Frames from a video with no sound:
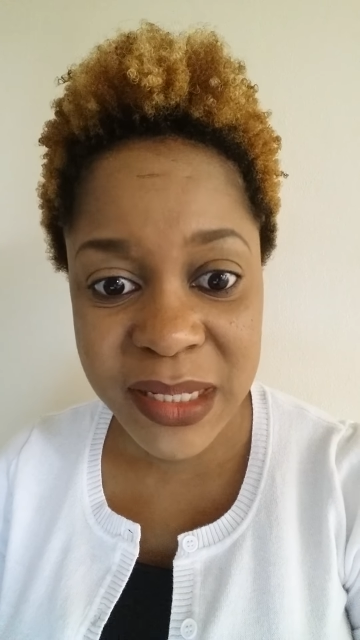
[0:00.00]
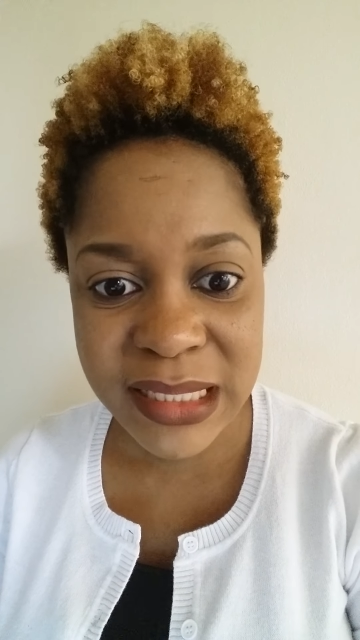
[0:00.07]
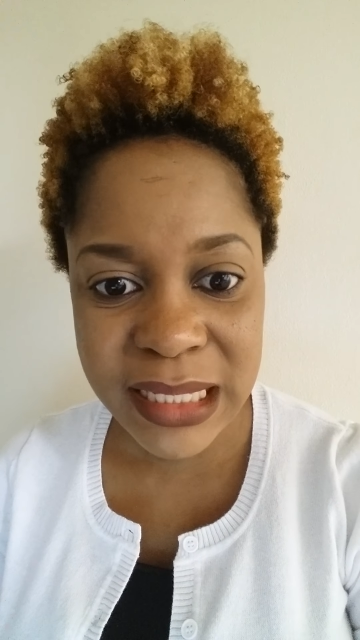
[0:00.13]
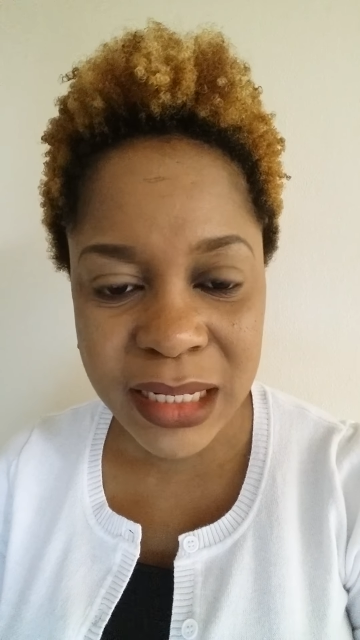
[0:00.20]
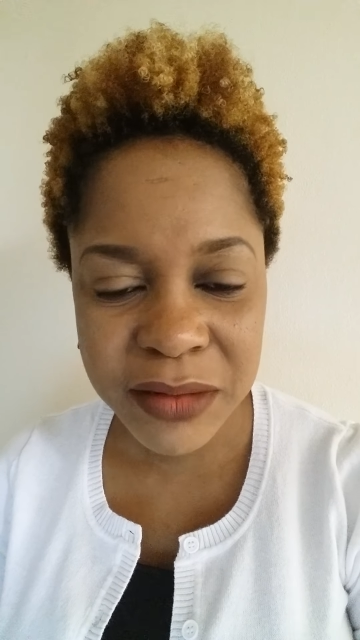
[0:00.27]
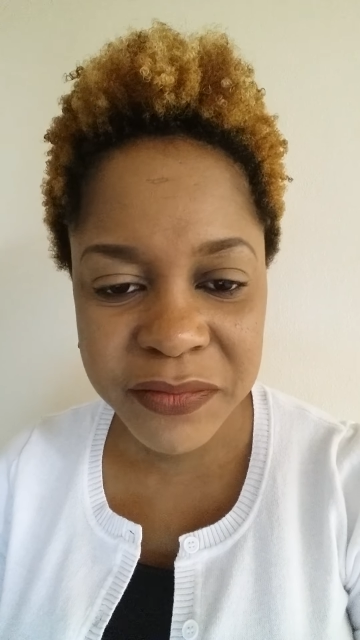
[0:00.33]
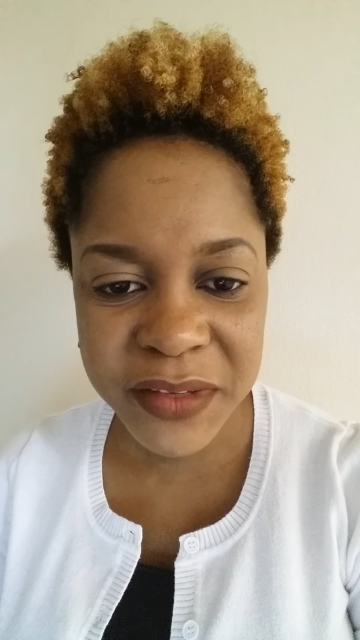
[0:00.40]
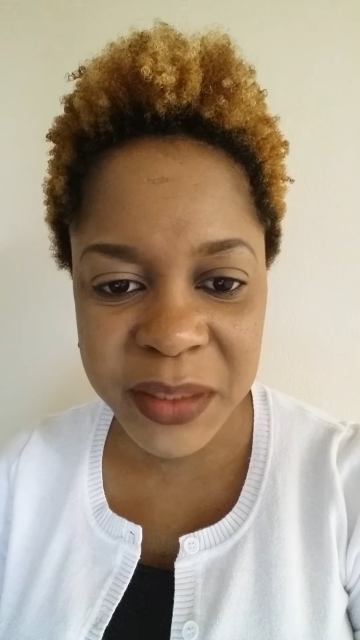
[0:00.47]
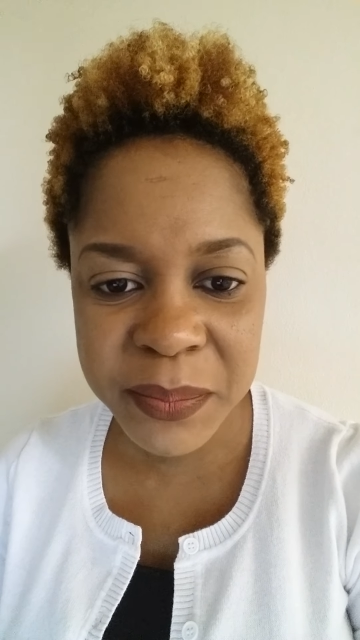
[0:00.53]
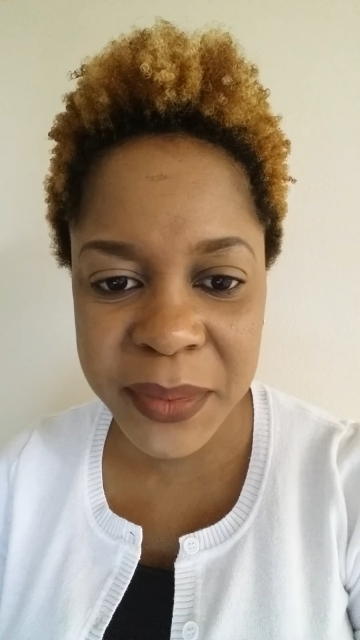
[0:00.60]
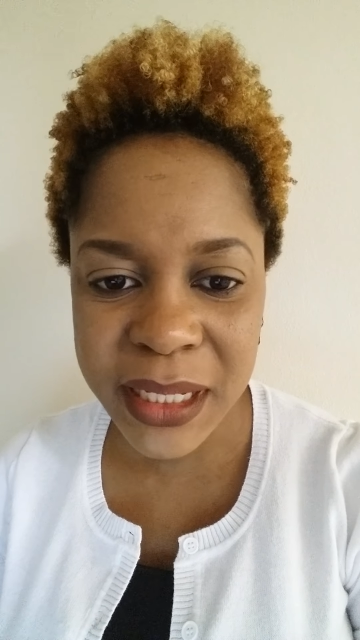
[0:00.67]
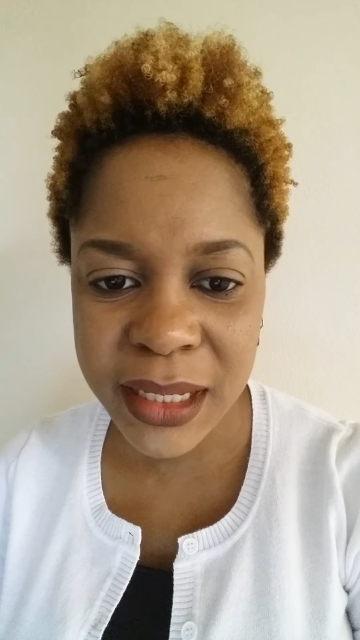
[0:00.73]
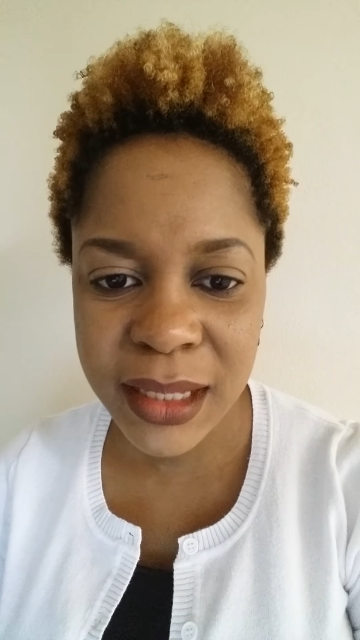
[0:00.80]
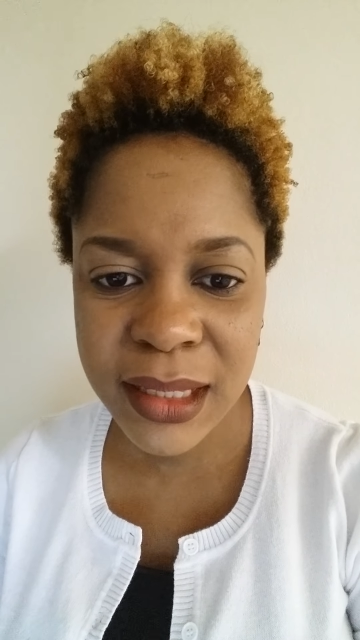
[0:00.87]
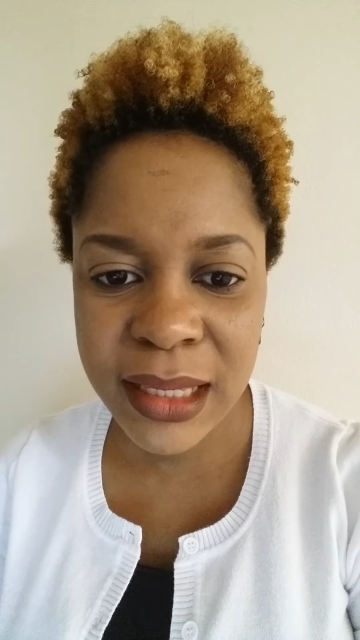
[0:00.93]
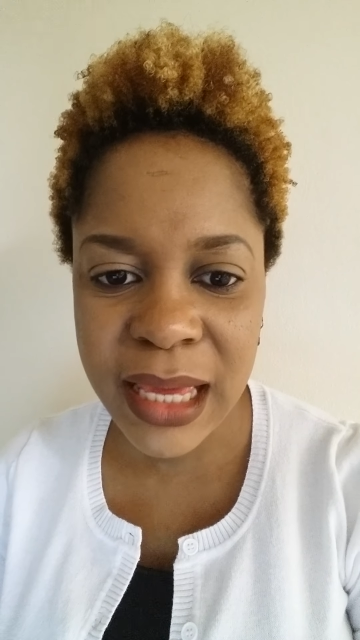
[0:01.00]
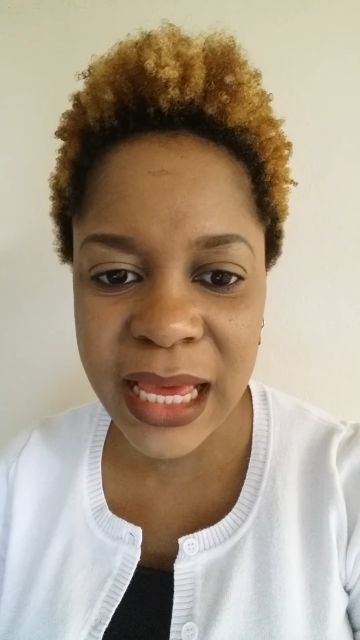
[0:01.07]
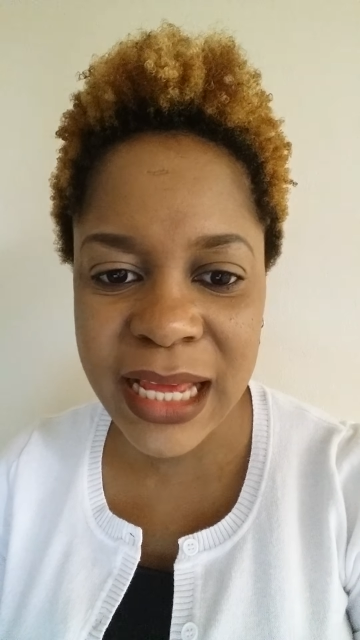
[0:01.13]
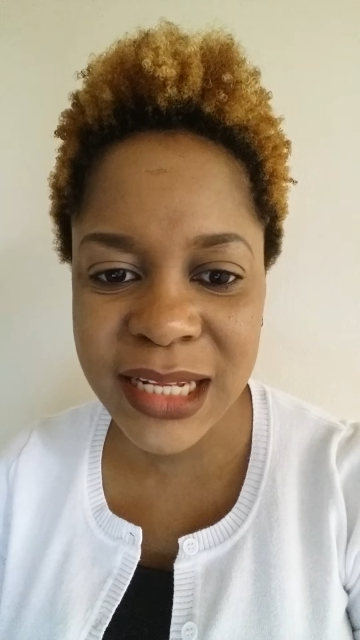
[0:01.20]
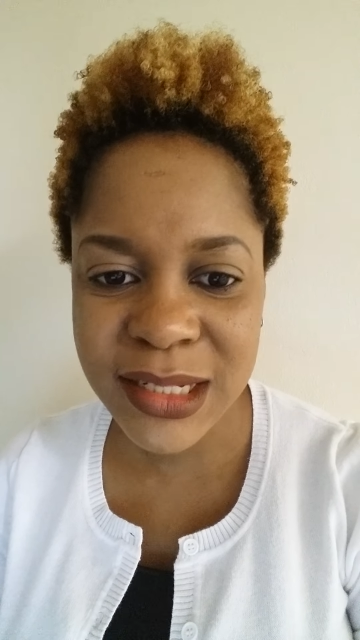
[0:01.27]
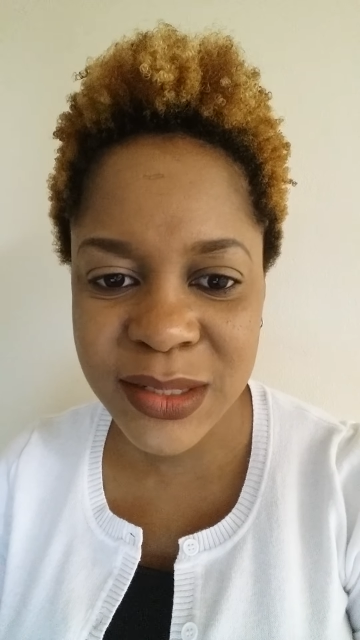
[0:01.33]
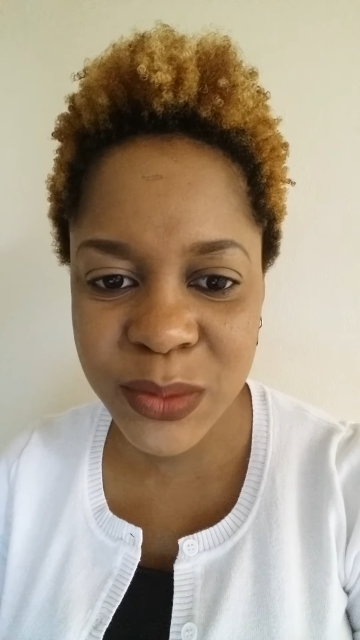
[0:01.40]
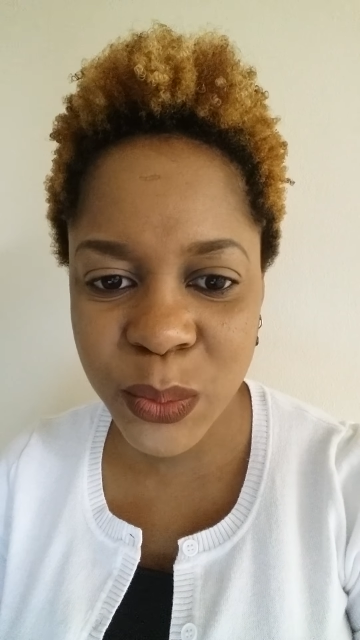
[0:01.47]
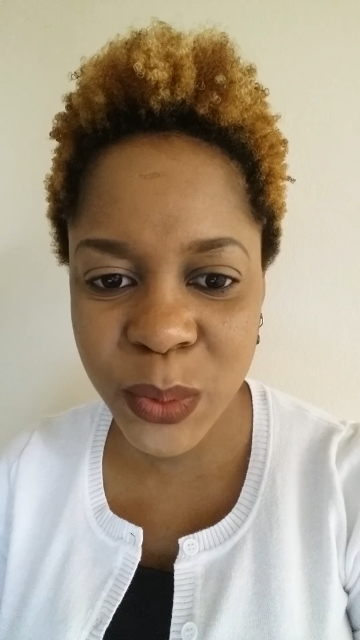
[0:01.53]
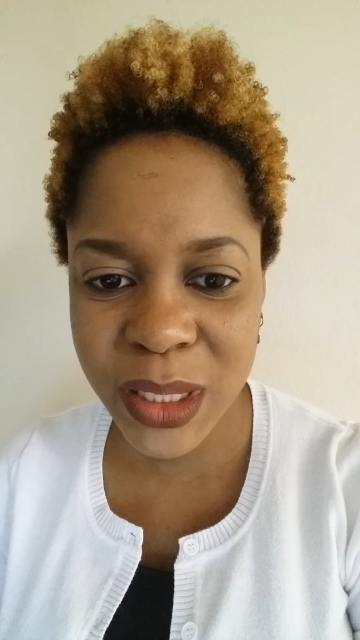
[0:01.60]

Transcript: is Elevine Blake and